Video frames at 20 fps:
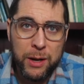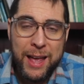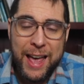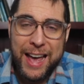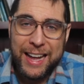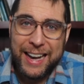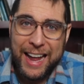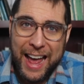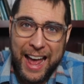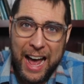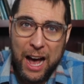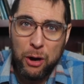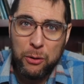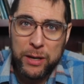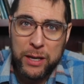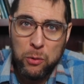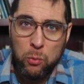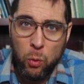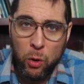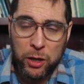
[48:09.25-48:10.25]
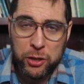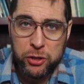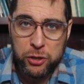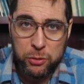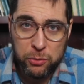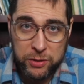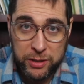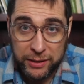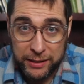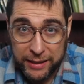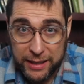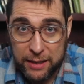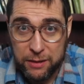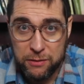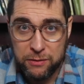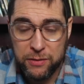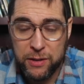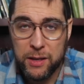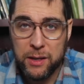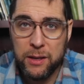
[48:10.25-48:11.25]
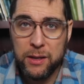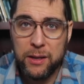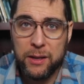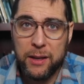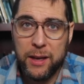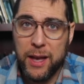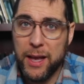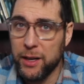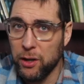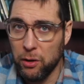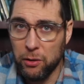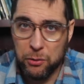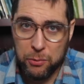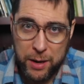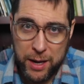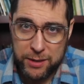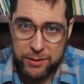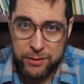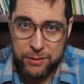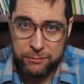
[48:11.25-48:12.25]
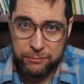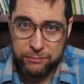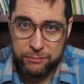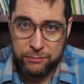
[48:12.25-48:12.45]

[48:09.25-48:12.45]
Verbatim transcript: and how he wants you to live and all the rest,